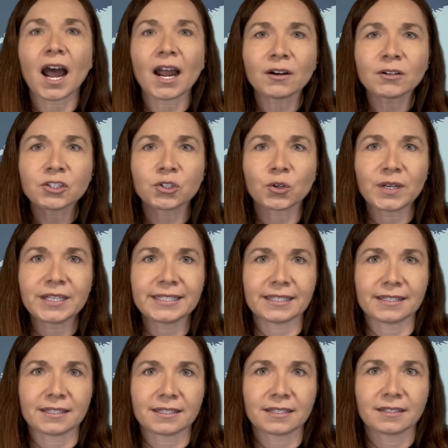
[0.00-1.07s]
Our
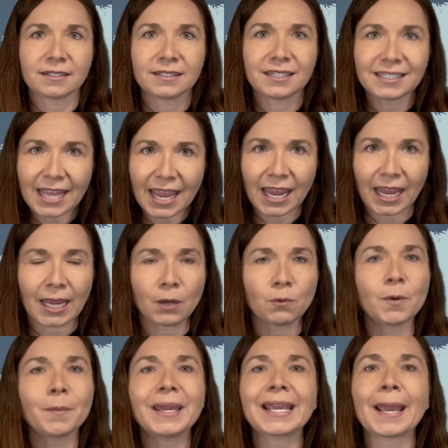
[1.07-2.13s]
choices today
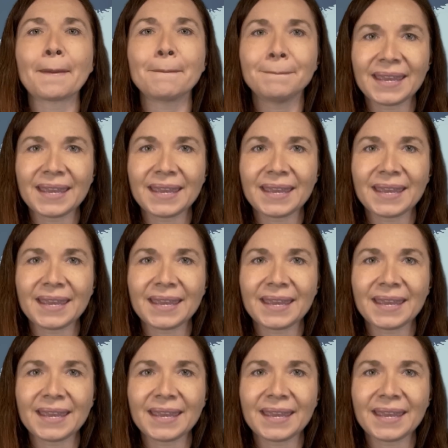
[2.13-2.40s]
will make a